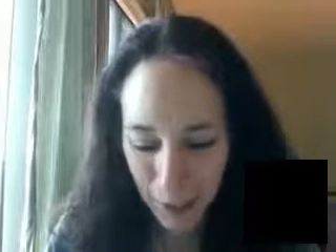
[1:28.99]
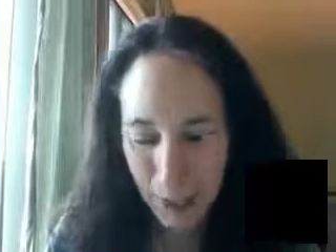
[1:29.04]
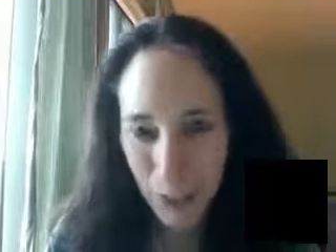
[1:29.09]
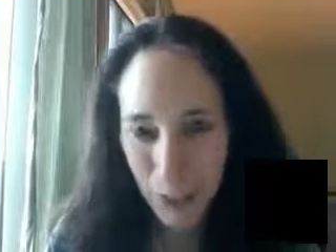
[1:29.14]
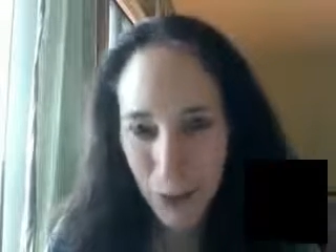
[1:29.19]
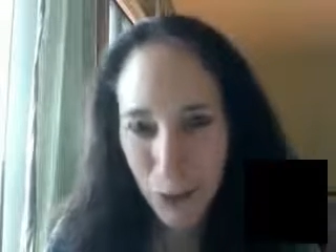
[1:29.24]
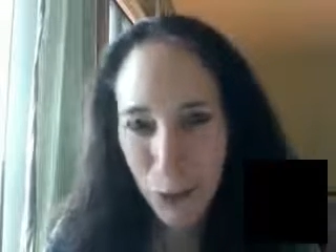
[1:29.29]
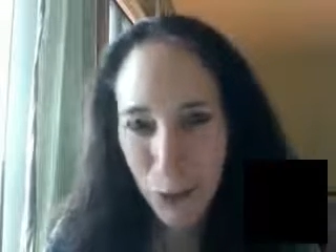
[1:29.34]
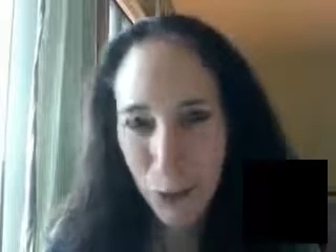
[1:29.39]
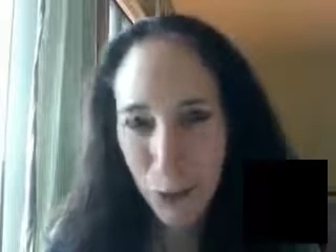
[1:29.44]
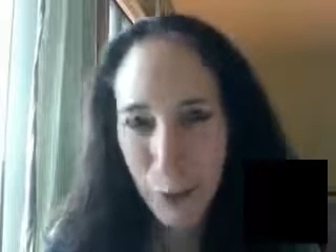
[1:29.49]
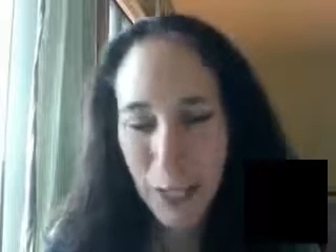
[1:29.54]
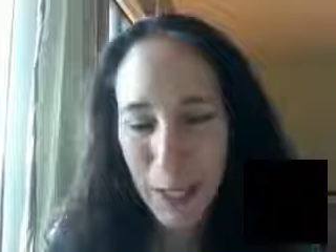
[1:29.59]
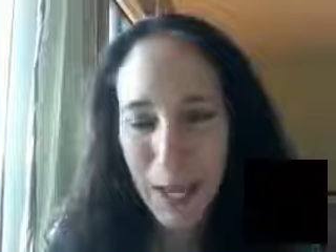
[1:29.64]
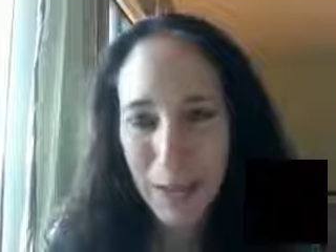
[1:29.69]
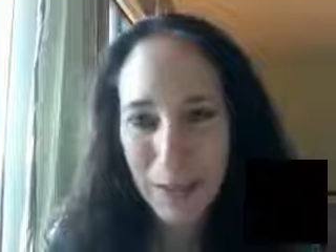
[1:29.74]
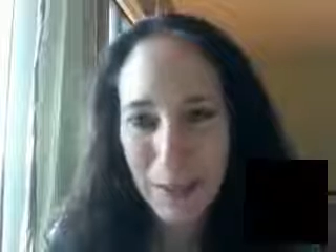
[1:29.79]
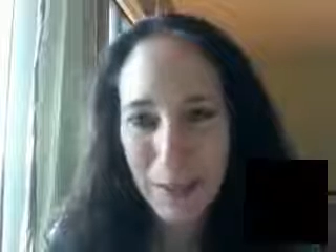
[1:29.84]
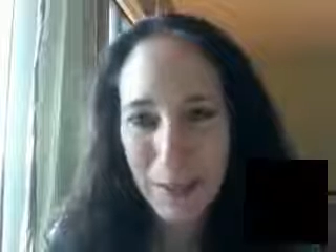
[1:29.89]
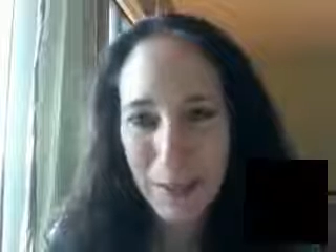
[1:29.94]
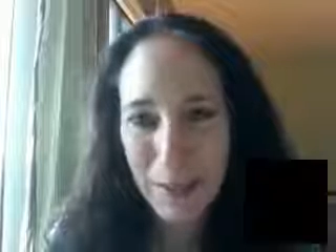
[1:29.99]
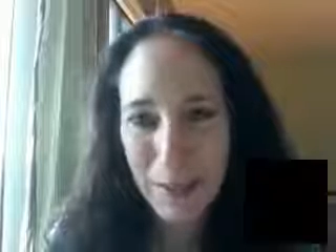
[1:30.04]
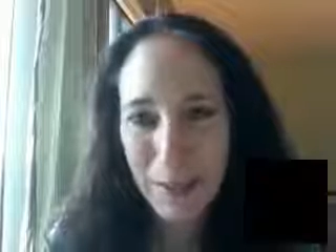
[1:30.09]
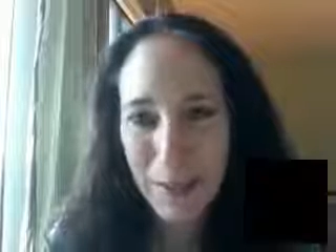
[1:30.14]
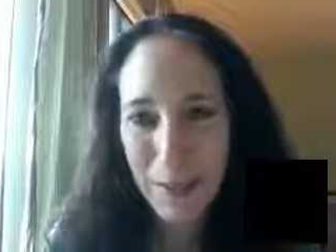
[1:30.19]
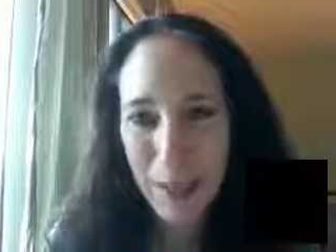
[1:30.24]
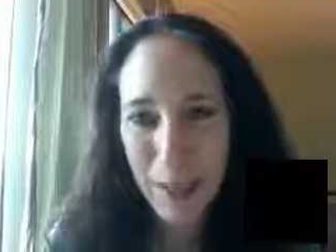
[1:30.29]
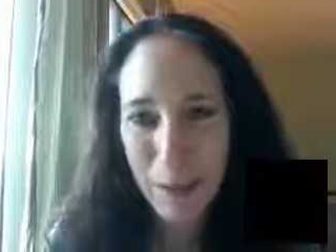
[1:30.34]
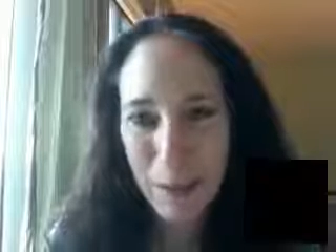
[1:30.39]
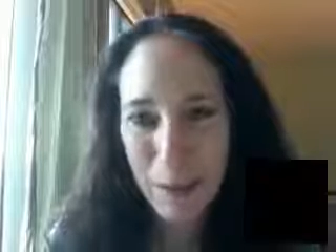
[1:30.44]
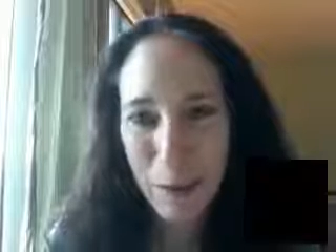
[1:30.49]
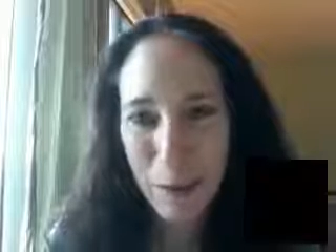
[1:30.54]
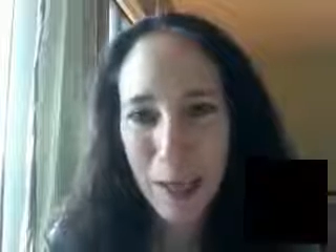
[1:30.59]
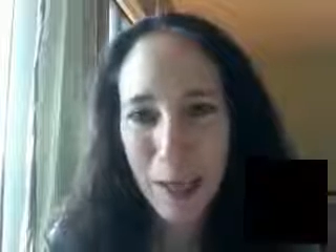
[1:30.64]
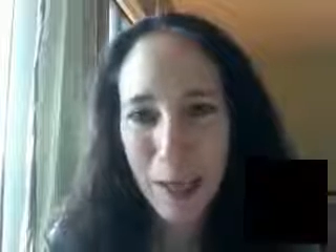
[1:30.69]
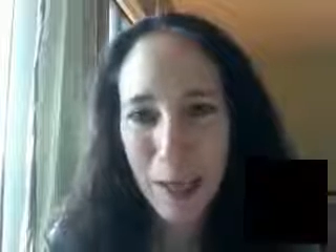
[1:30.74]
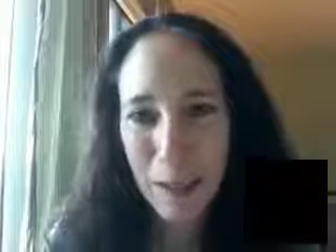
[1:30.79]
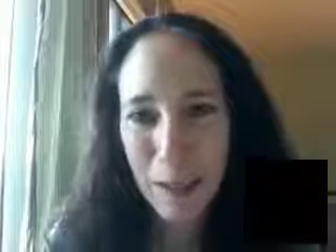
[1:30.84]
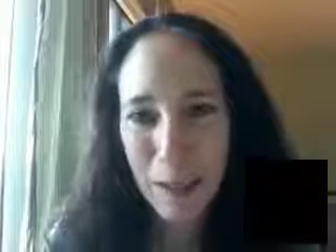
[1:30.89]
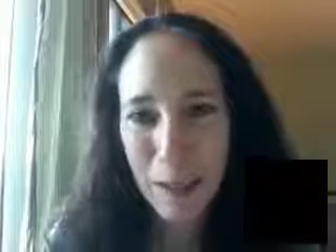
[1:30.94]
teach group classes
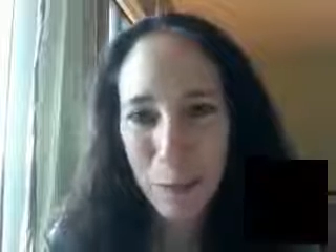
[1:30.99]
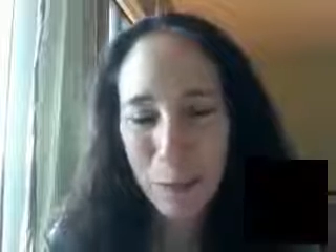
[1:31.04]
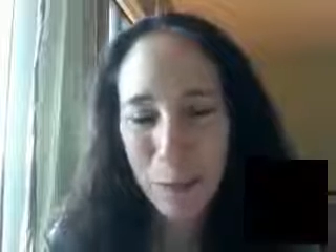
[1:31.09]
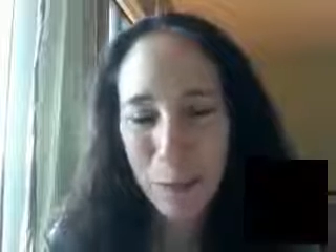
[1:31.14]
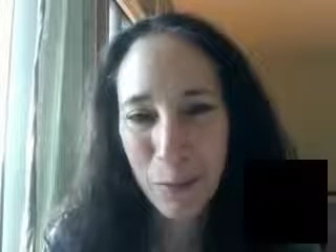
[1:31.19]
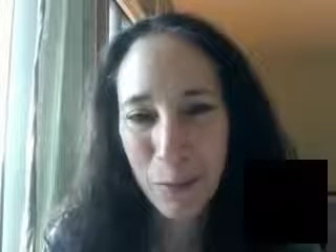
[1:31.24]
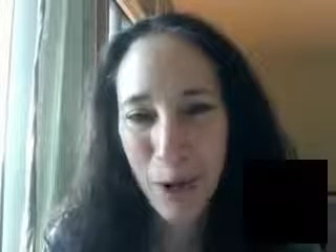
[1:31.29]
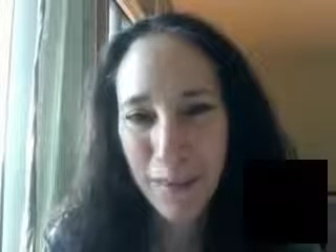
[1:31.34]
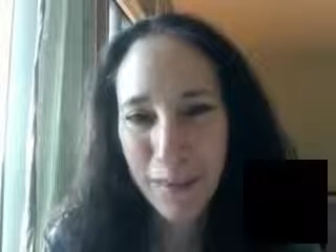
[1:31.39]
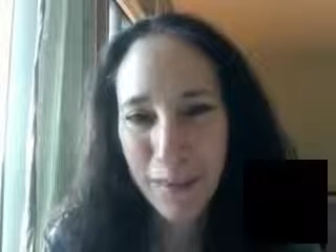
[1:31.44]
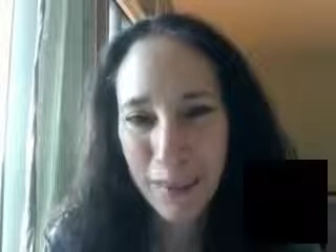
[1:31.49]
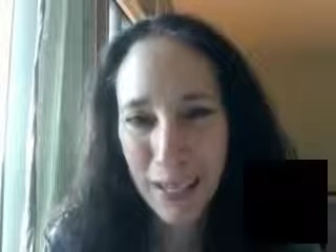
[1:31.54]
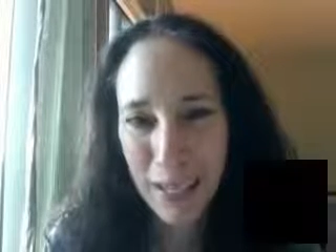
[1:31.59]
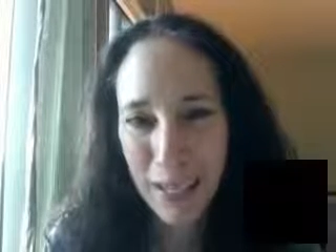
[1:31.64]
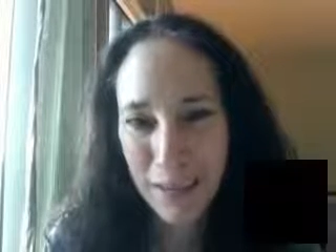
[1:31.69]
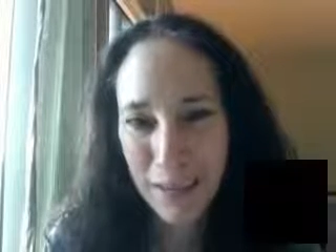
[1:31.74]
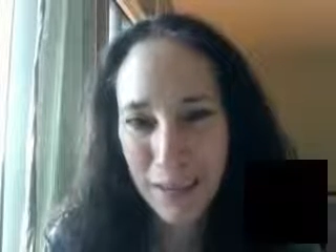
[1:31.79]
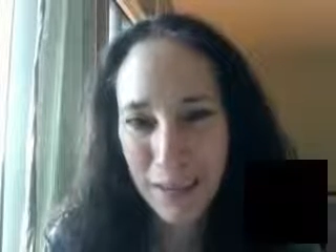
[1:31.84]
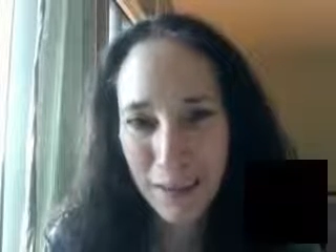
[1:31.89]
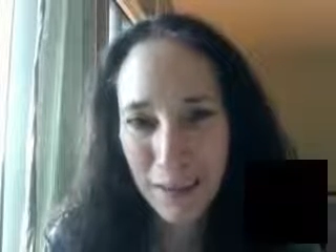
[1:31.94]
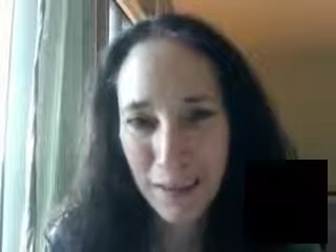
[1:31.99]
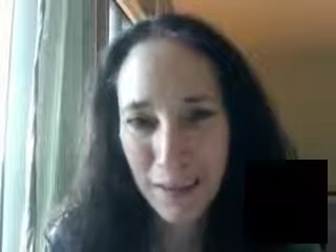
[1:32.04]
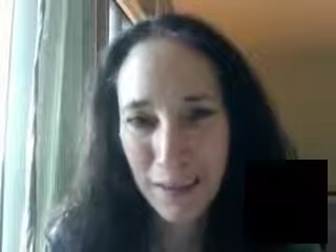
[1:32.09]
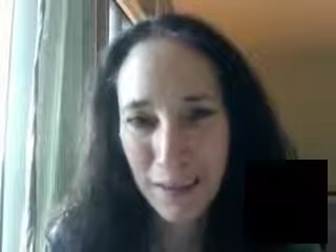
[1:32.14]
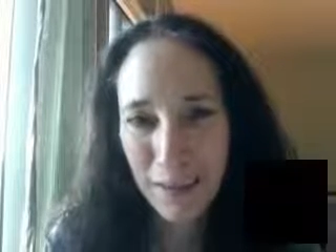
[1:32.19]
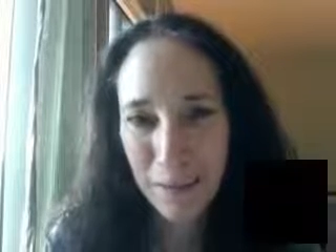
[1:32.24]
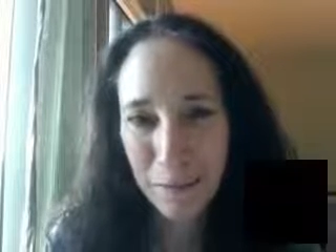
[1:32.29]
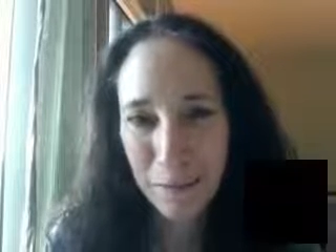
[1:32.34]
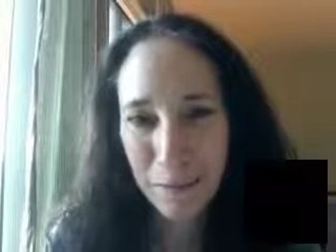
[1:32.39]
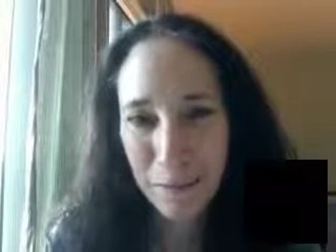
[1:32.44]
and private lessons.